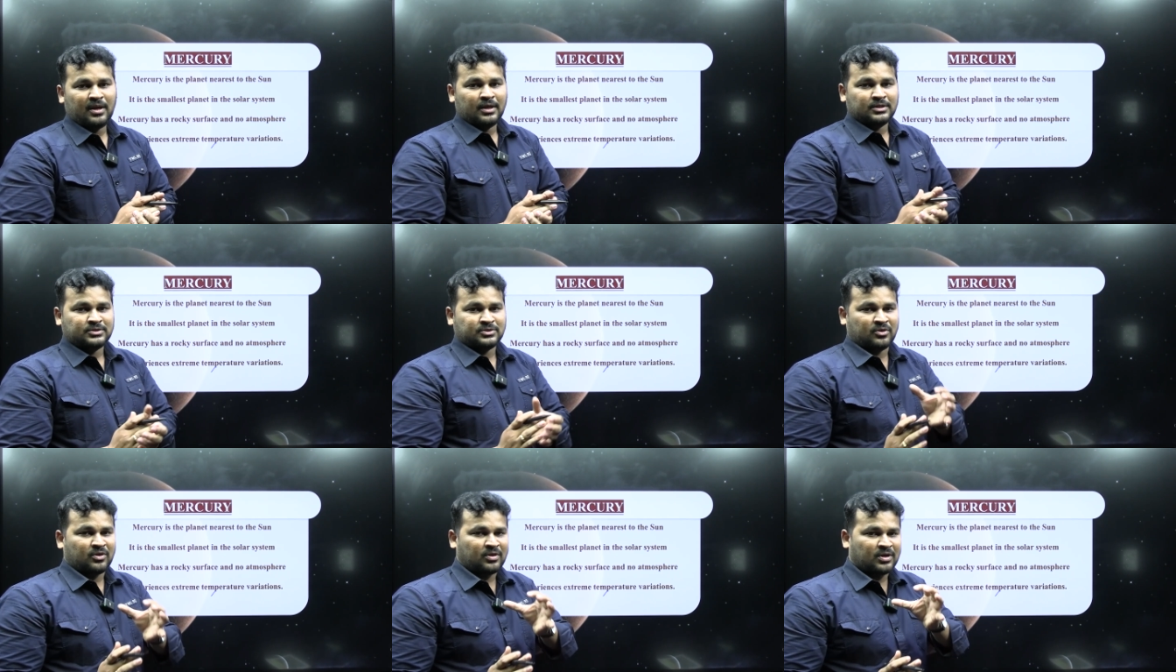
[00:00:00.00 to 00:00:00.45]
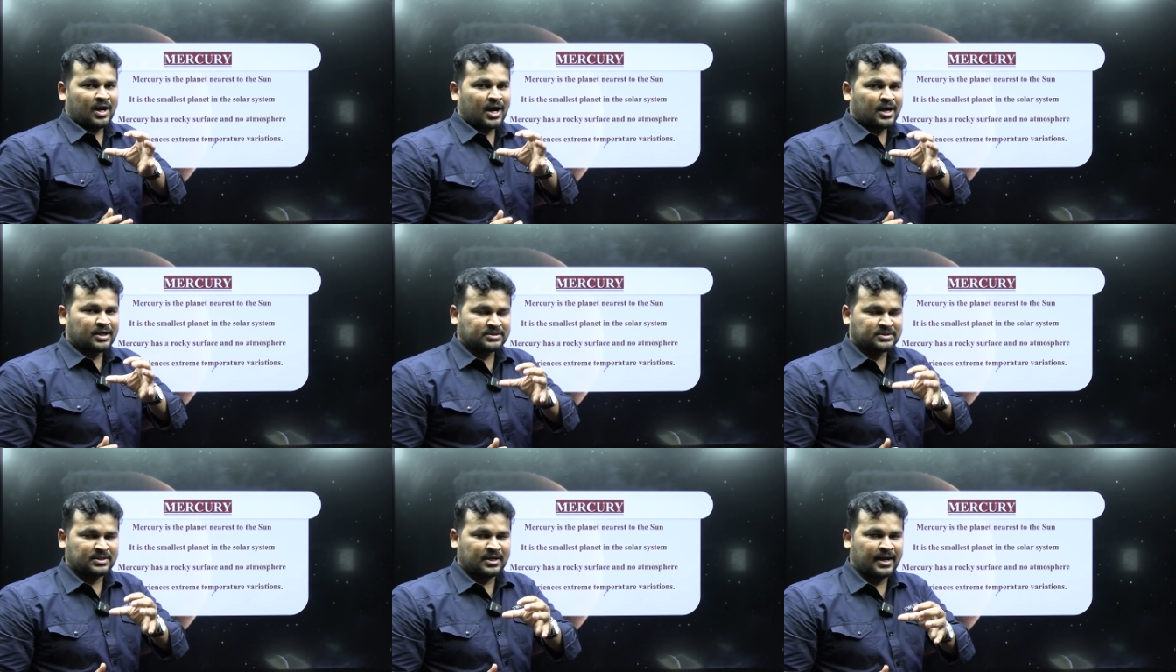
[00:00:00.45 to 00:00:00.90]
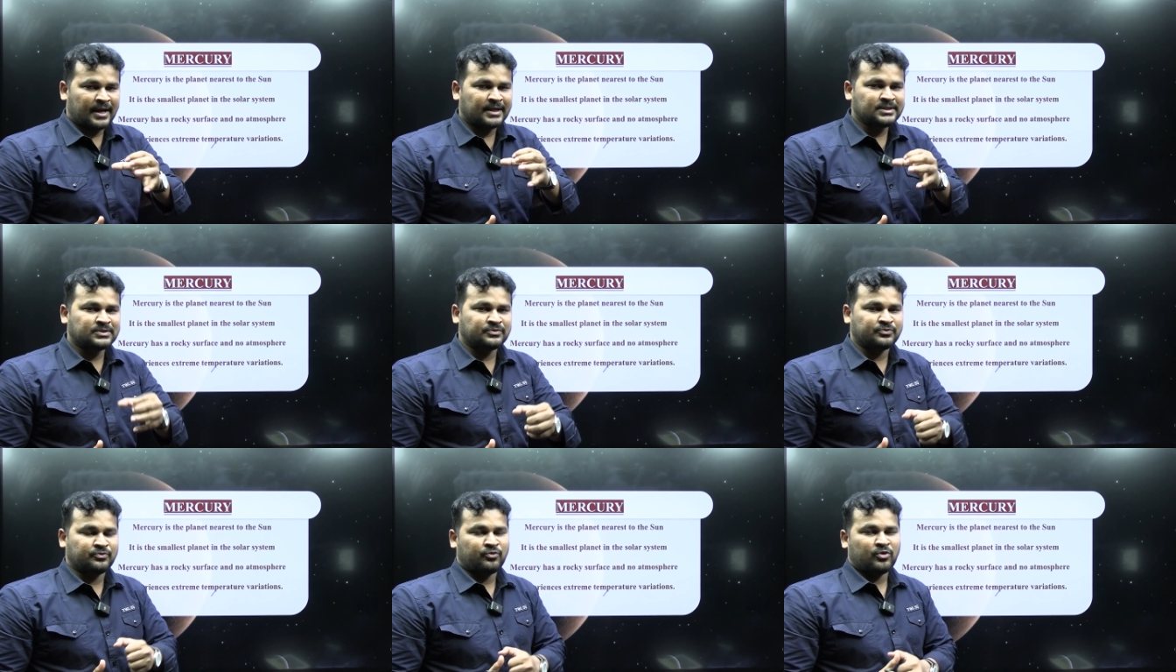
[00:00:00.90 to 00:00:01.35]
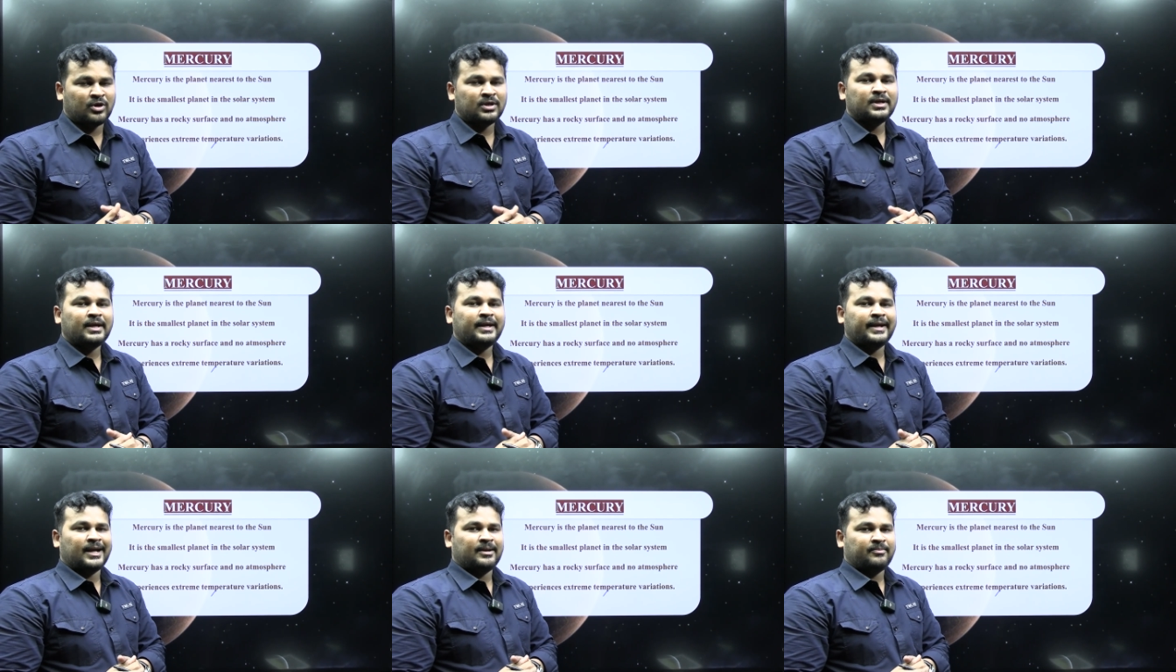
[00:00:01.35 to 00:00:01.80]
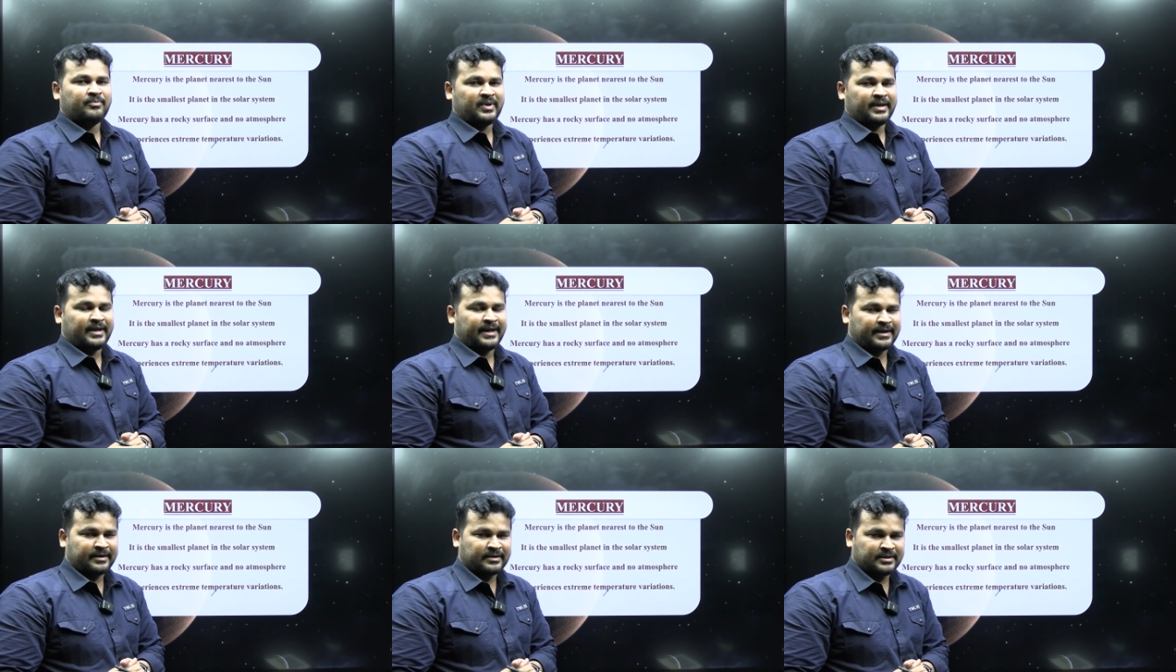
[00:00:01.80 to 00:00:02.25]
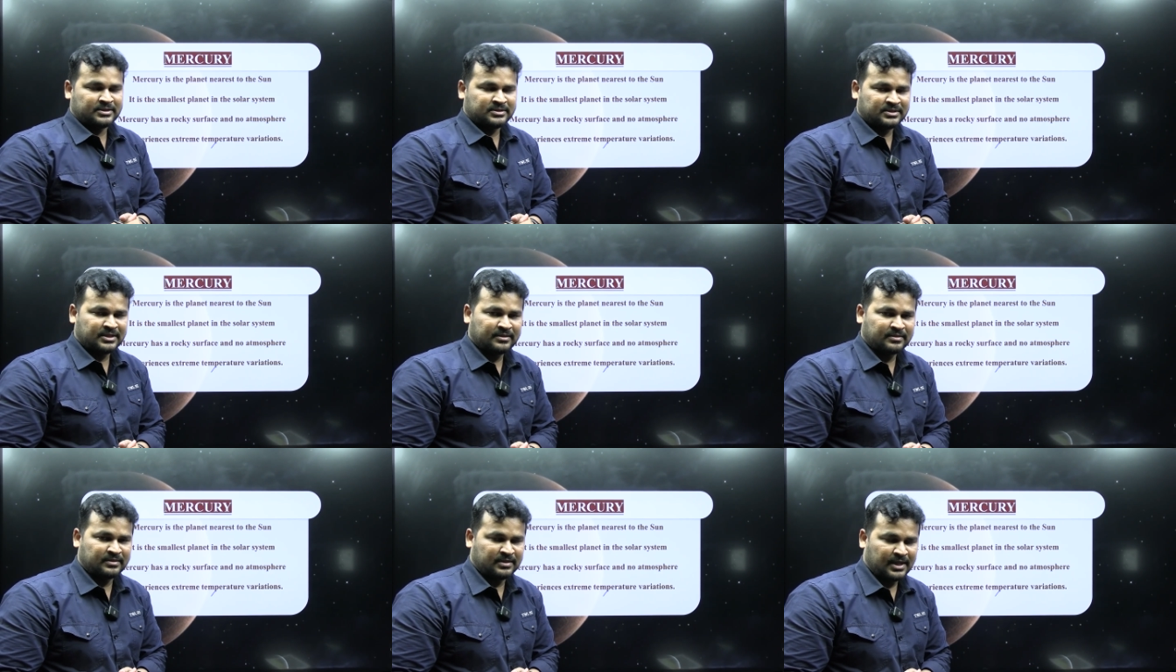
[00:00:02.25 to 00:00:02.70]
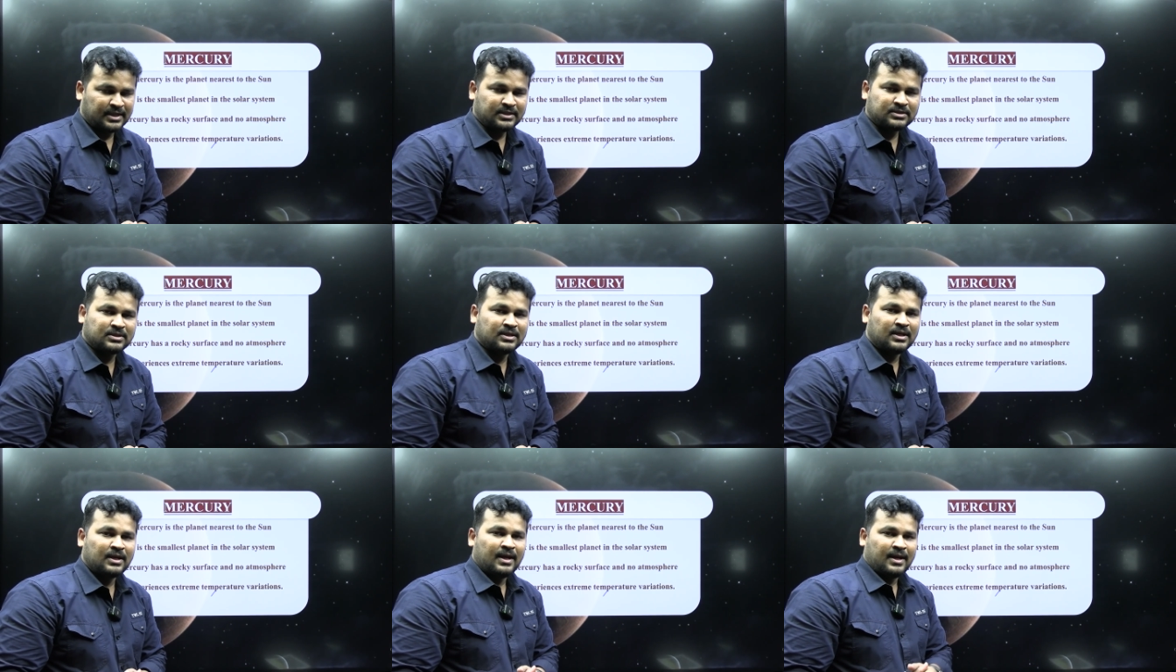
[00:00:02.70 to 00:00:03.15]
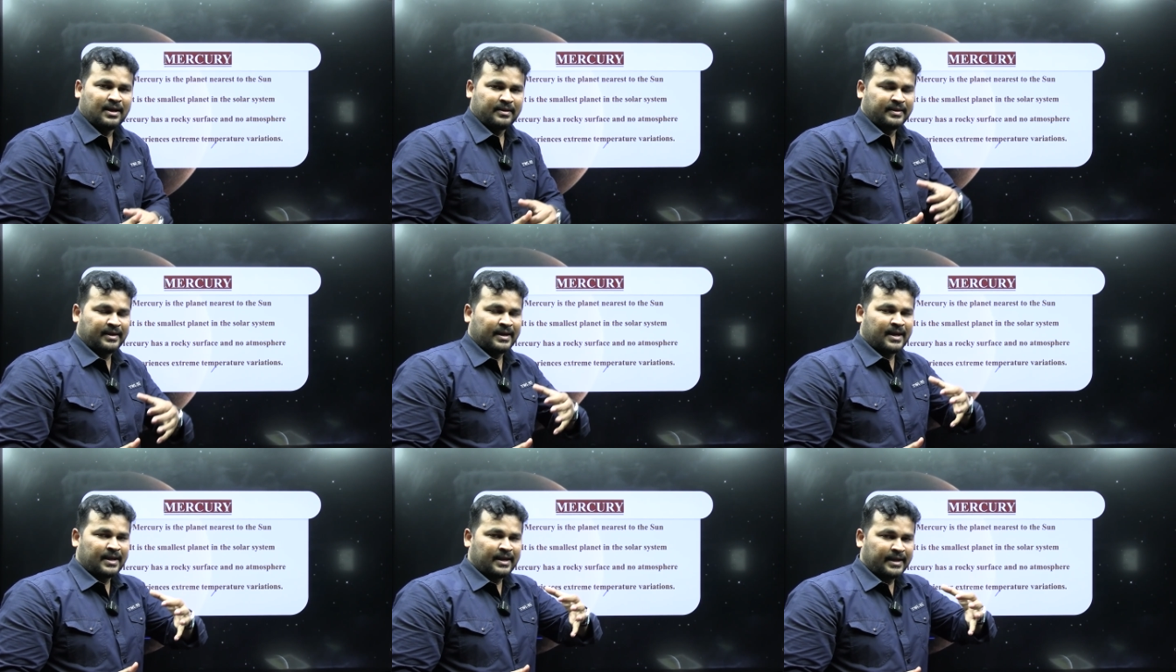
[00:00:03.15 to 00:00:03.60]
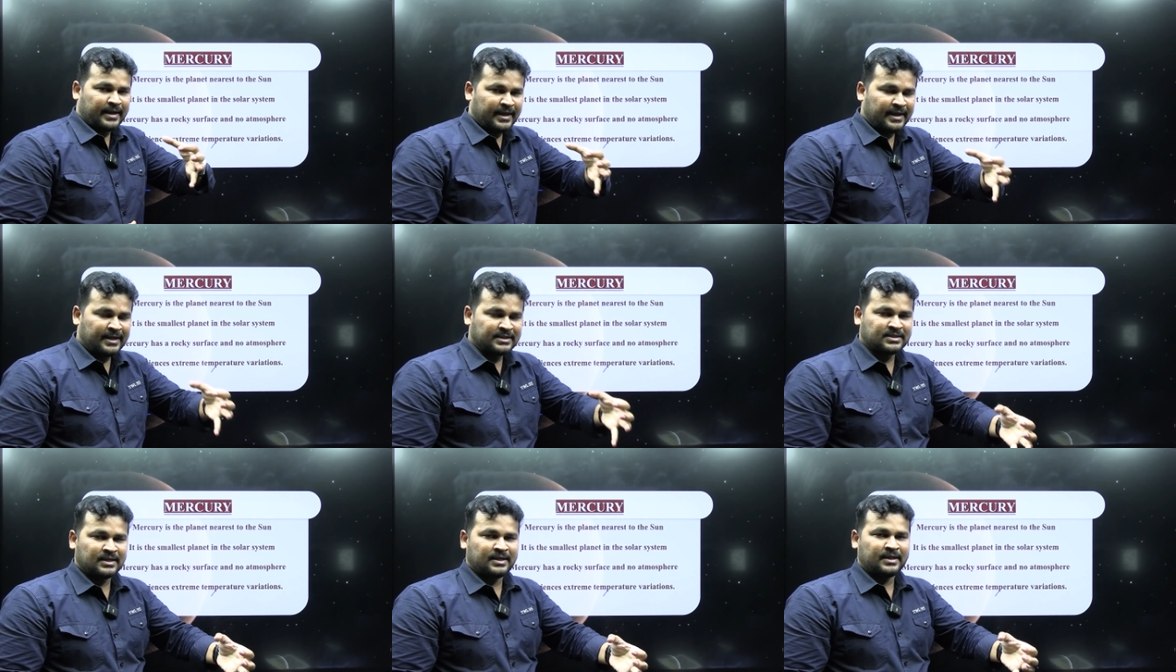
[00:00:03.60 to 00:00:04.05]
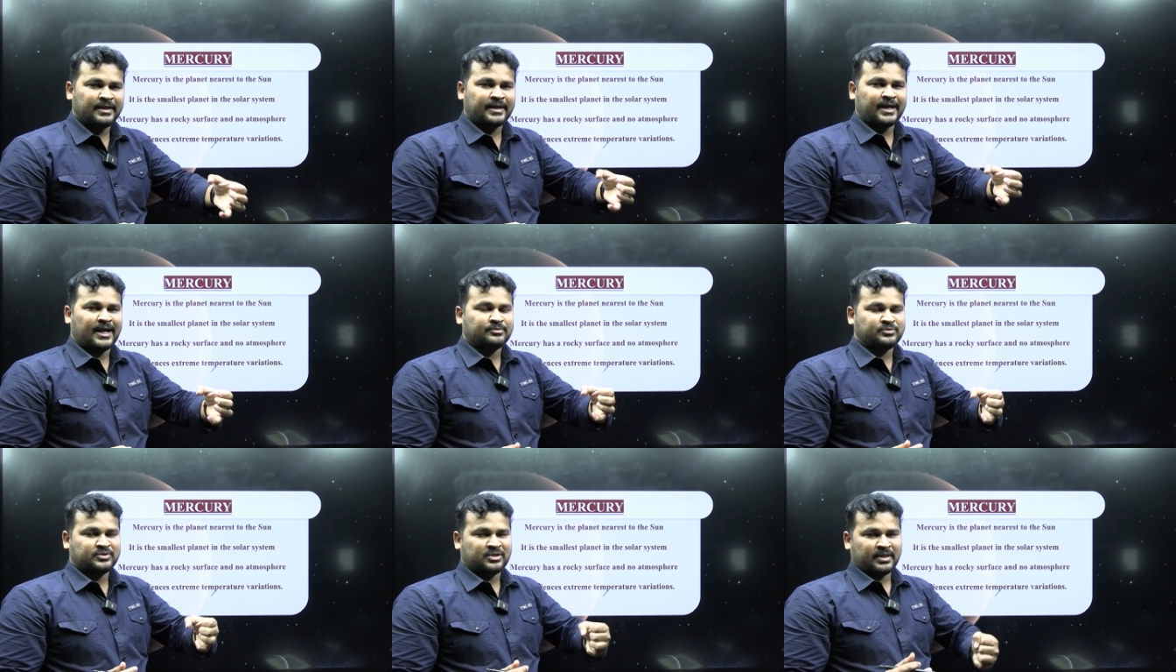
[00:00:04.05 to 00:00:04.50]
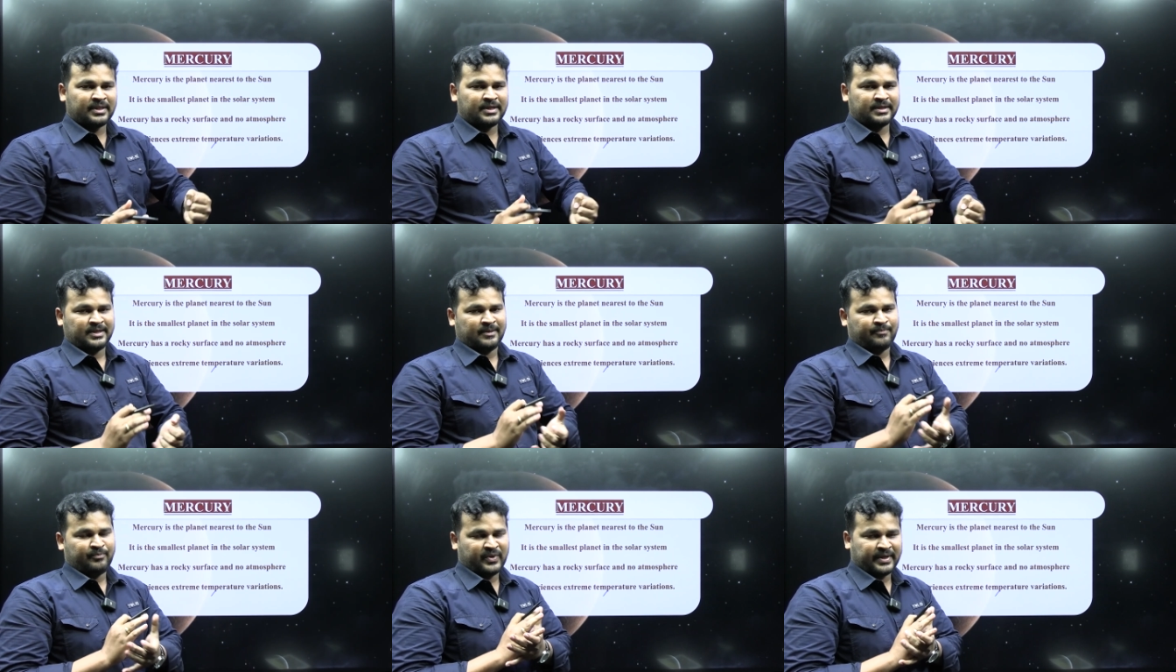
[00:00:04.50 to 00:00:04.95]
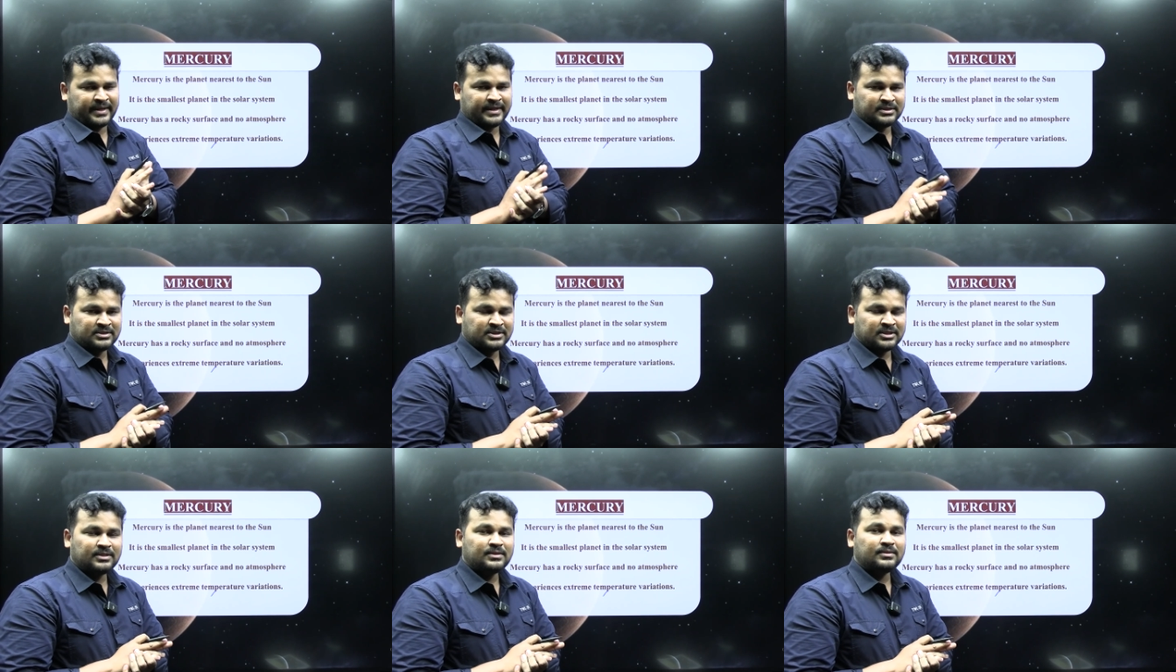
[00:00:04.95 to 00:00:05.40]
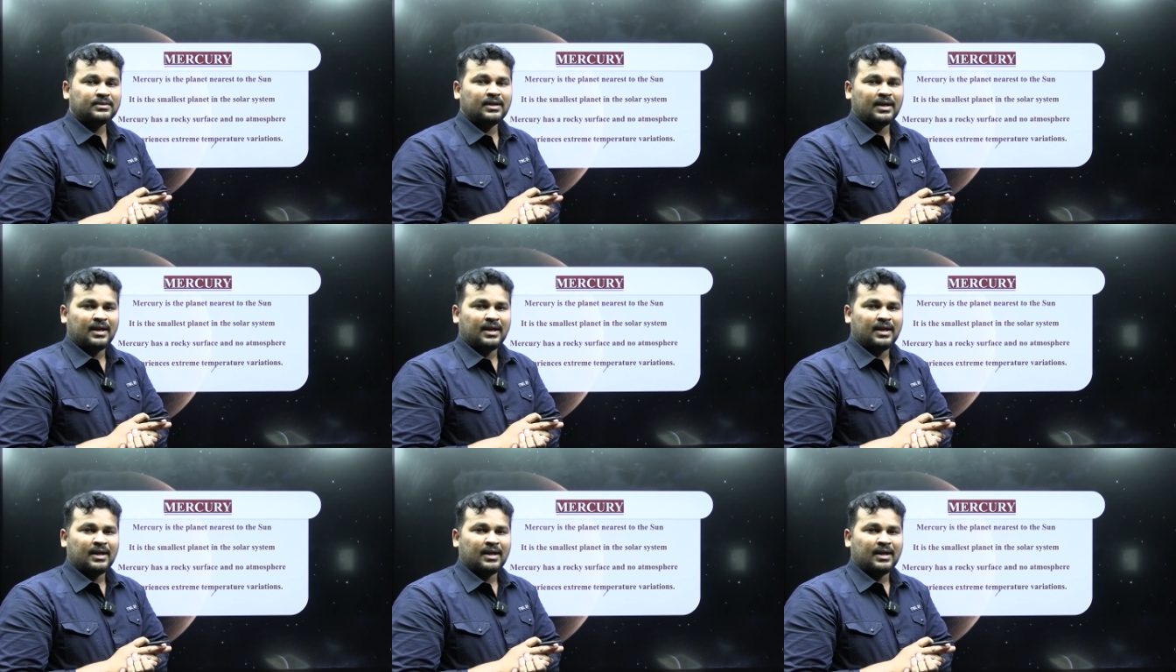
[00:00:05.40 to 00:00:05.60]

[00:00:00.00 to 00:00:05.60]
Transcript: So rocks has one characteristic that they can easily capture the temperature,